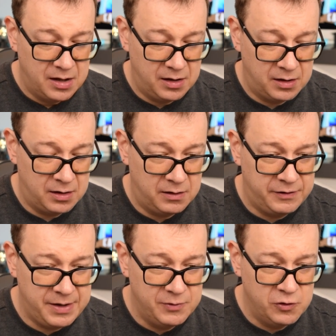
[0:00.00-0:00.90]
uh,
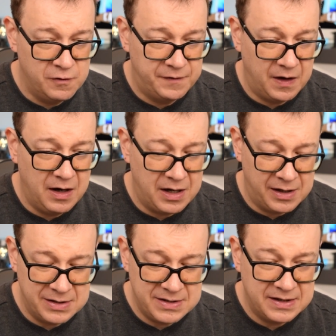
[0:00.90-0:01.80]
remove
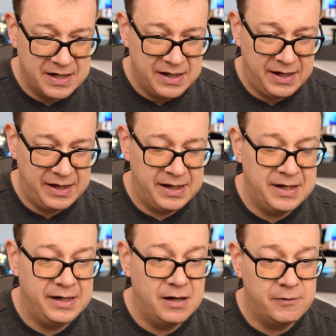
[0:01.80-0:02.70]
last
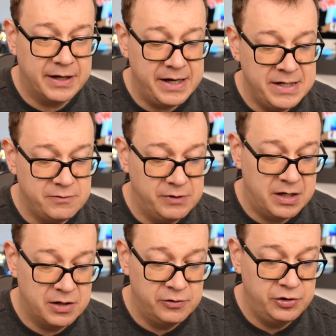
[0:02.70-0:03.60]
and in our case we
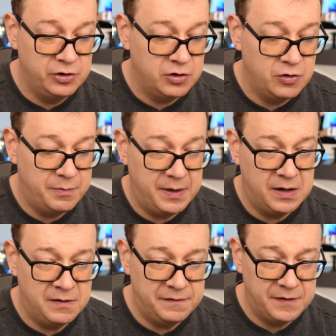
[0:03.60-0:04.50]
are going to go
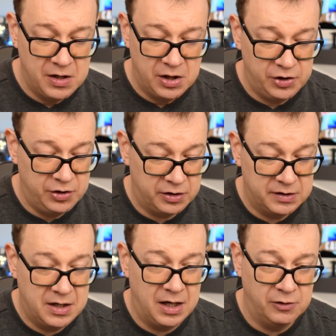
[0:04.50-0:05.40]
path
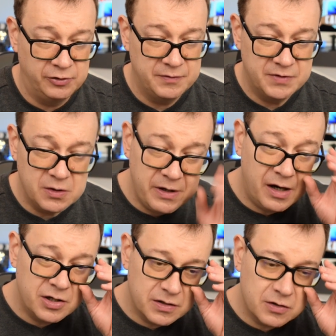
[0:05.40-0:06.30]
dot count so we
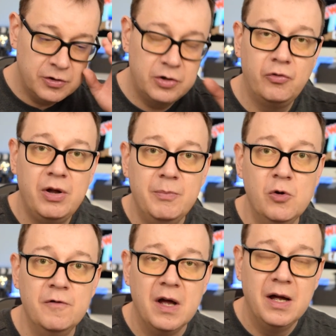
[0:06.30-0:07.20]
are just going to
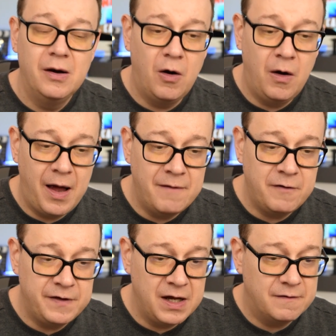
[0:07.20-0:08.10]
remove uh,
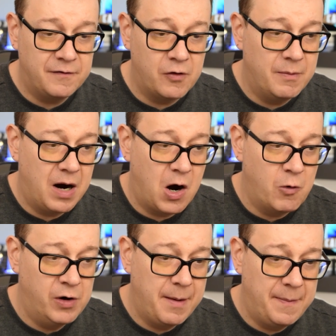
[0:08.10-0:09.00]
everything from
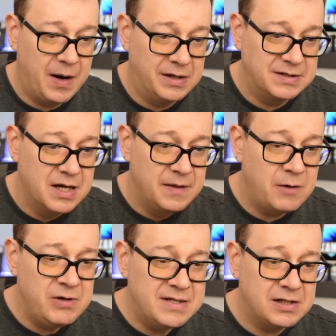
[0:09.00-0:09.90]
our path
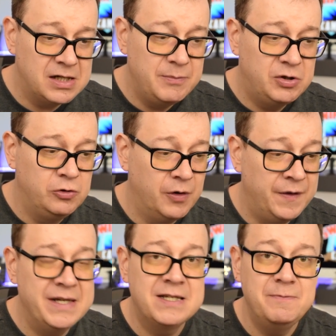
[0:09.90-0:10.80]
now it's time to
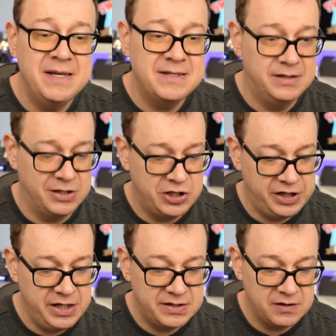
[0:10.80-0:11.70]
dismiss the
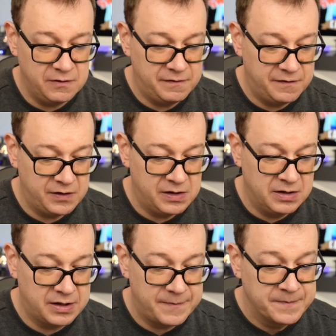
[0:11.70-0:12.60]
sheet so
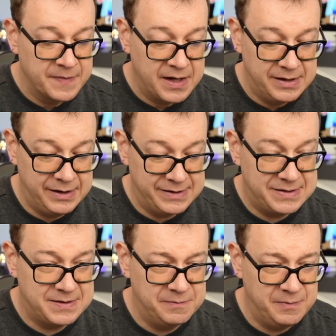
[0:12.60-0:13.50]
func
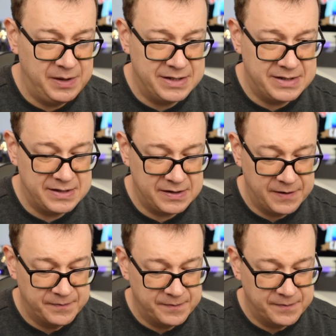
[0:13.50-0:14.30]
dismiss